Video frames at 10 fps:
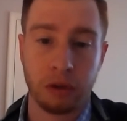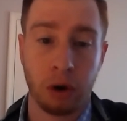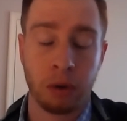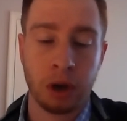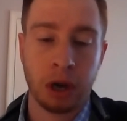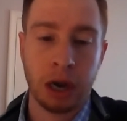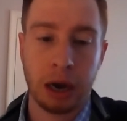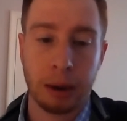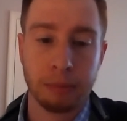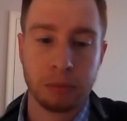So
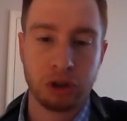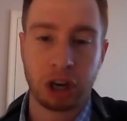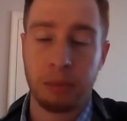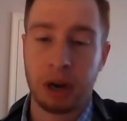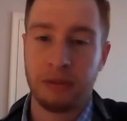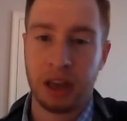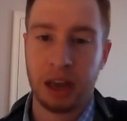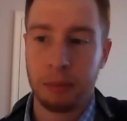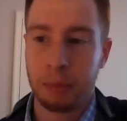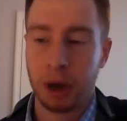took a bit of a
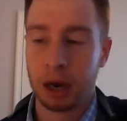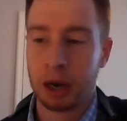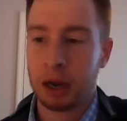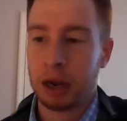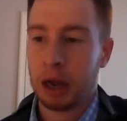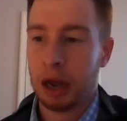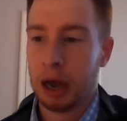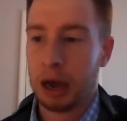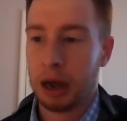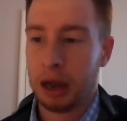hit, but
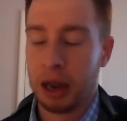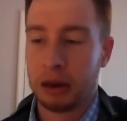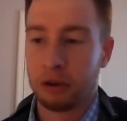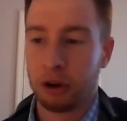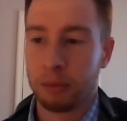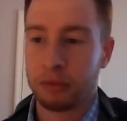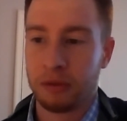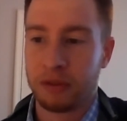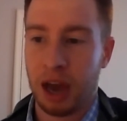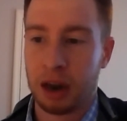in terms
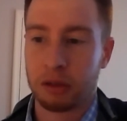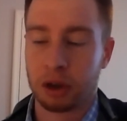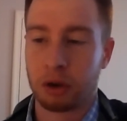of kind of